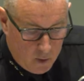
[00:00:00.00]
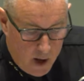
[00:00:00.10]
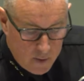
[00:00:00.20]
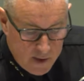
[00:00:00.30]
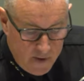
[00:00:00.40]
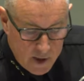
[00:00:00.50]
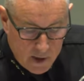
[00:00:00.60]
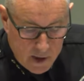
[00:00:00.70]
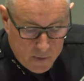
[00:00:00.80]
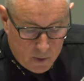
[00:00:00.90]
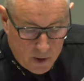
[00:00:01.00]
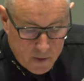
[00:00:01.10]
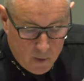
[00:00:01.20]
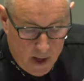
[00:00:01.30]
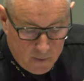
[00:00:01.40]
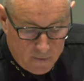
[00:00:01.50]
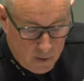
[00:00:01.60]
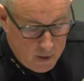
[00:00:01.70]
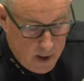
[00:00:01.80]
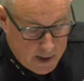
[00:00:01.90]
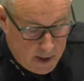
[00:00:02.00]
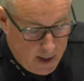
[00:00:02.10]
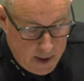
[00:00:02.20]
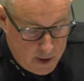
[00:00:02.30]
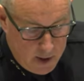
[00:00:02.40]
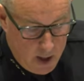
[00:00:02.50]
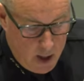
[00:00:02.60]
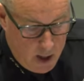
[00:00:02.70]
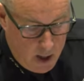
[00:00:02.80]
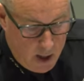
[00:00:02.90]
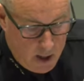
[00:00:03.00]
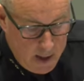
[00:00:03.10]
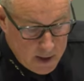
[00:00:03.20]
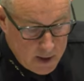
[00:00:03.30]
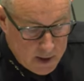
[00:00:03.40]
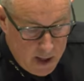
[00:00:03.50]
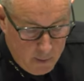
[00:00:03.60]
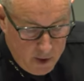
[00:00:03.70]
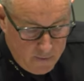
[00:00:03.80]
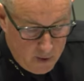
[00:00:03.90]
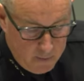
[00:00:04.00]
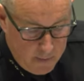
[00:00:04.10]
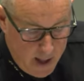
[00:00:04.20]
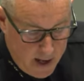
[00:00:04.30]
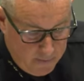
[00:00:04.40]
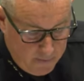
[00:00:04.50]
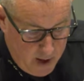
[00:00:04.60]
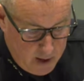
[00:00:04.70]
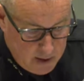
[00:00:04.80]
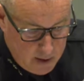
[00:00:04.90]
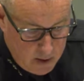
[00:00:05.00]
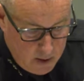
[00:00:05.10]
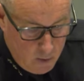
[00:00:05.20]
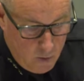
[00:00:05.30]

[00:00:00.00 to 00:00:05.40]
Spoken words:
The crowd was eventually dispersed without further escalation. Instant summary from that event